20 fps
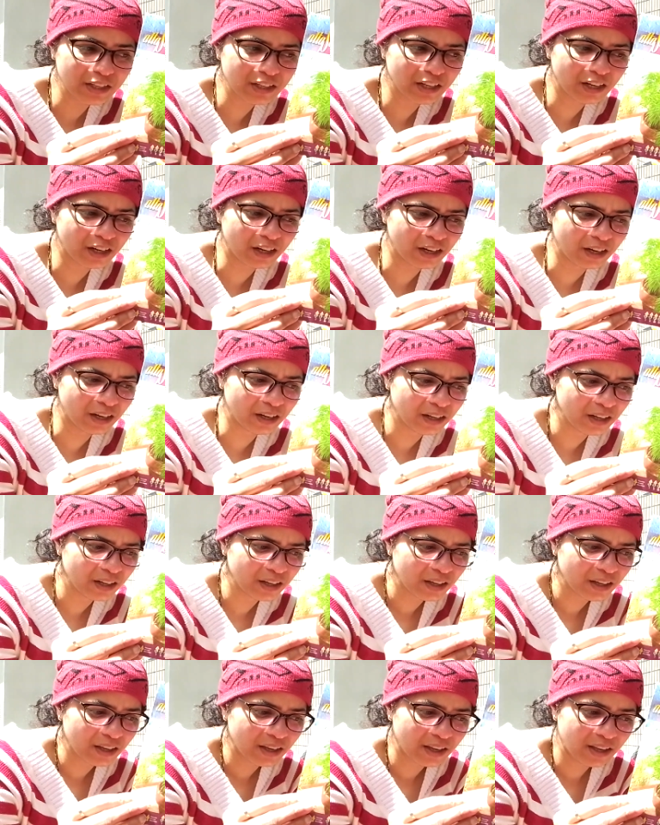uh,
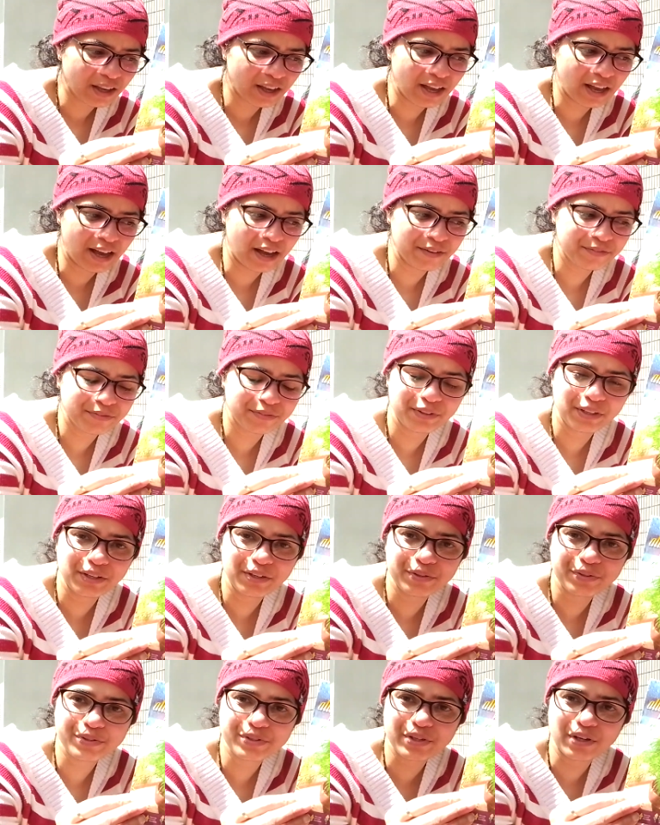have
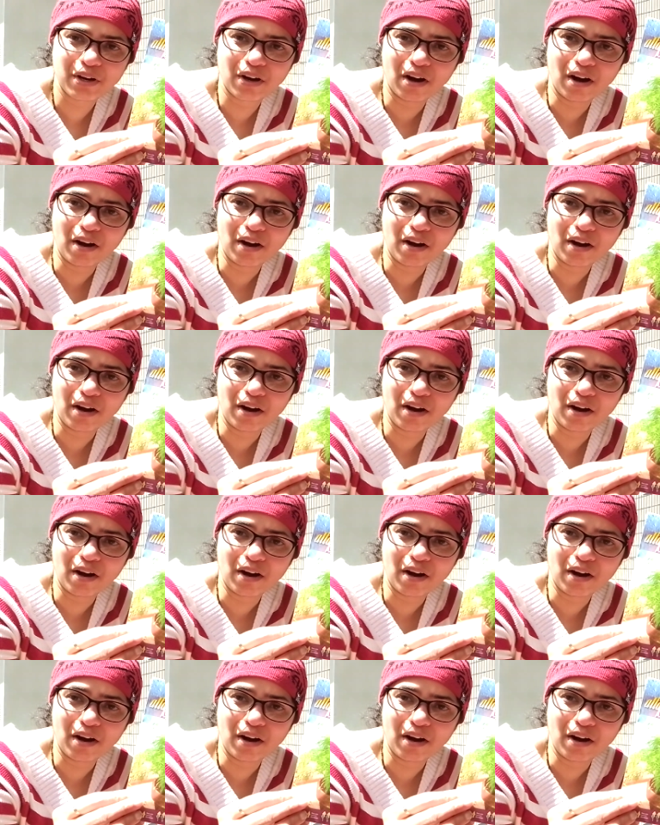these